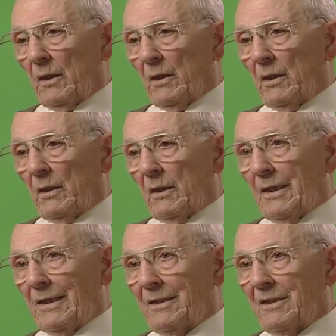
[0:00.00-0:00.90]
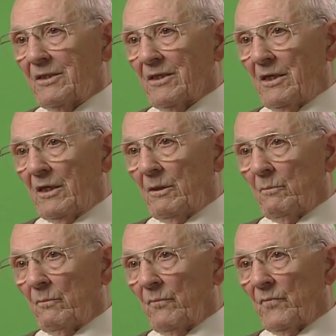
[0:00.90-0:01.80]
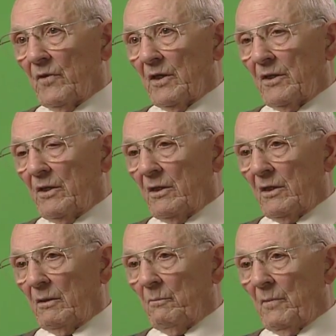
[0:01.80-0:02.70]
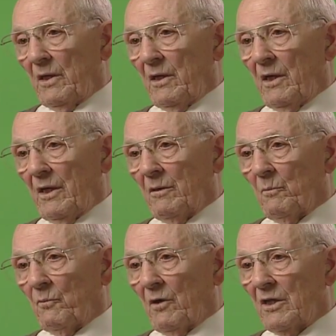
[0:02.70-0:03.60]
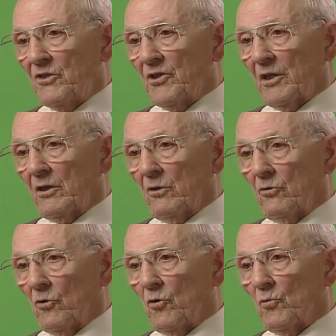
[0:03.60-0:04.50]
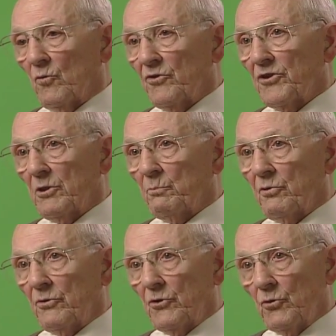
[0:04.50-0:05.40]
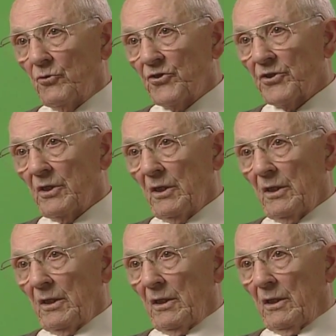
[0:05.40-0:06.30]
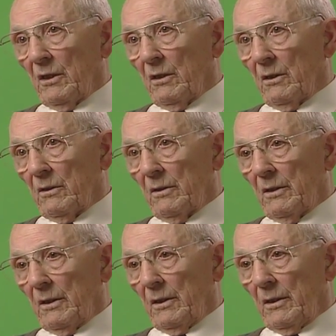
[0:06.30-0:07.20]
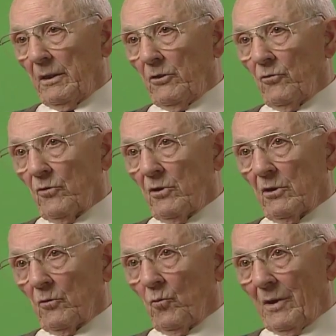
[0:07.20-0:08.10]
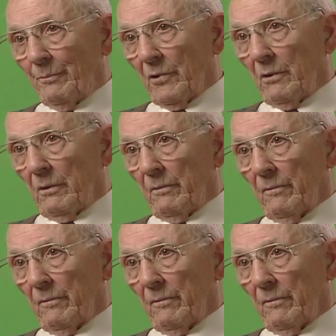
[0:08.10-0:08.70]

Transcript: at the time that the Manhattan Project goal was to produce a nuclear weapon.